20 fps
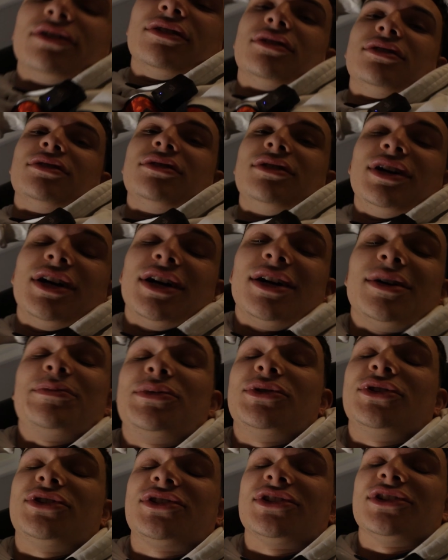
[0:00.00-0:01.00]
yo,
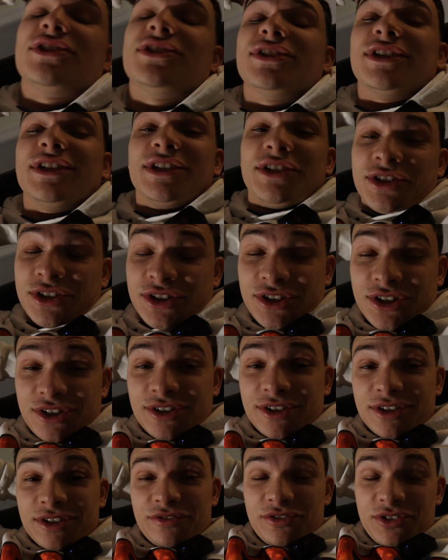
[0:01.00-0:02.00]
happy Sunday
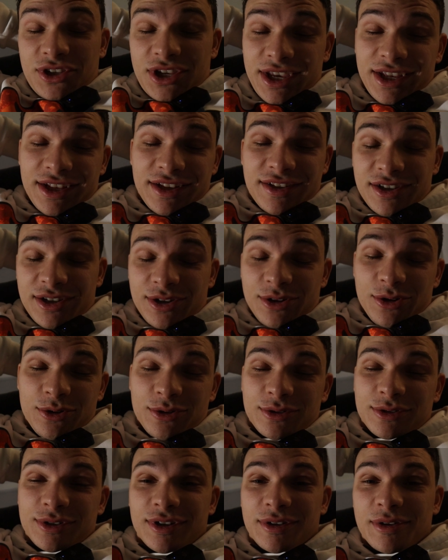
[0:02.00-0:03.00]
here. If you can't
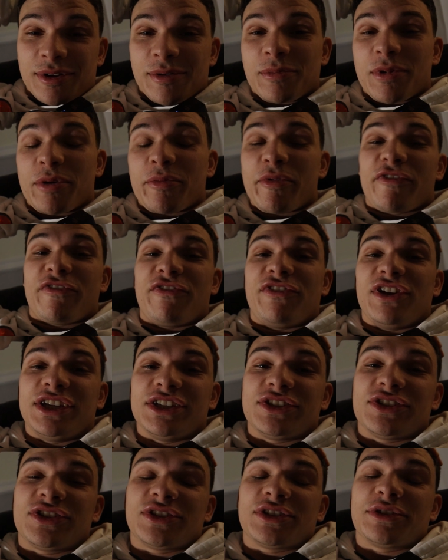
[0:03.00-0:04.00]
tell by my
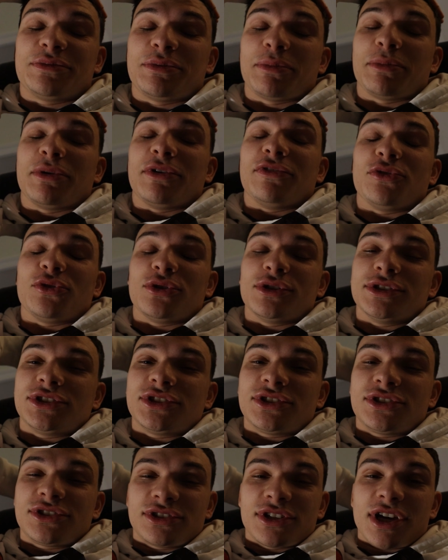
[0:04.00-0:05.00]
face, by my
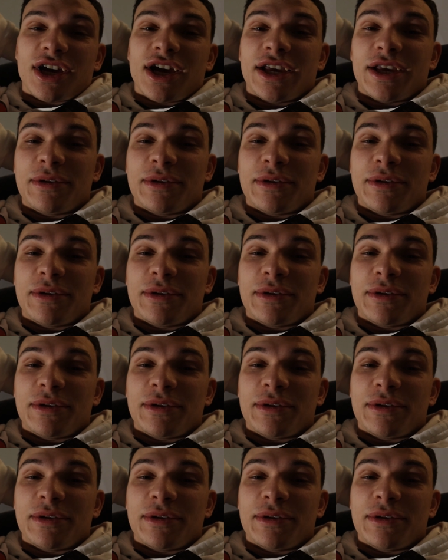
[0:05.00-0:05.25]
voice, I